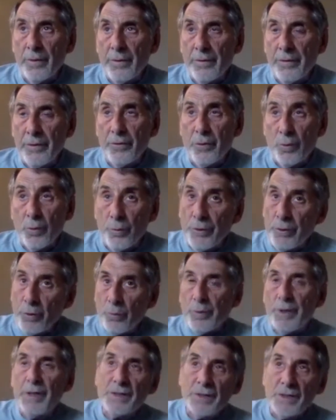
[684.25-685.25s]
they're the real
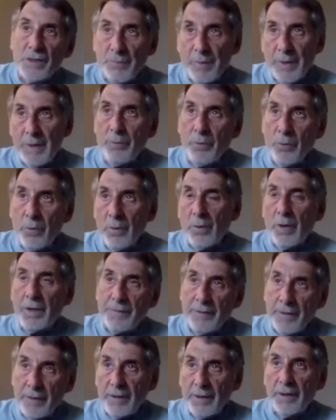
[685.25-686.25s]
reasons people
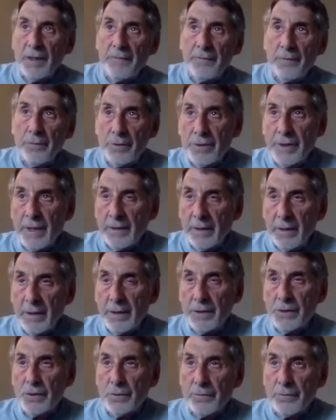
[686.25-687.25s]
articulate for rejecting
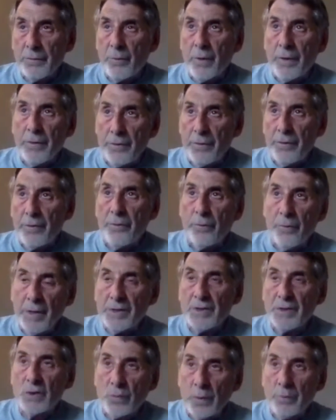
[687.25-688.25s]
us or whether they're the
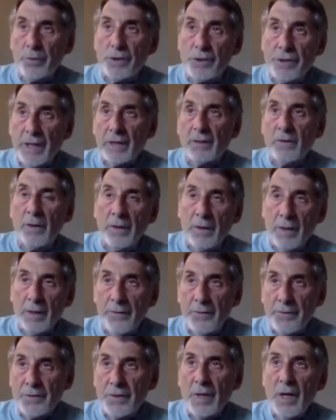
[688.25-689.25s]
reasons we project on
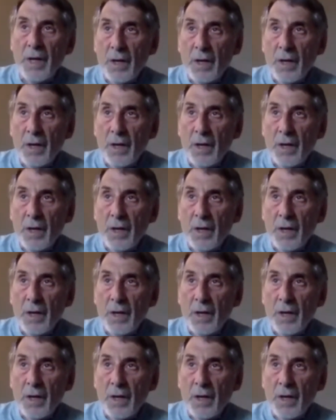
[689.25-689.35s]
others,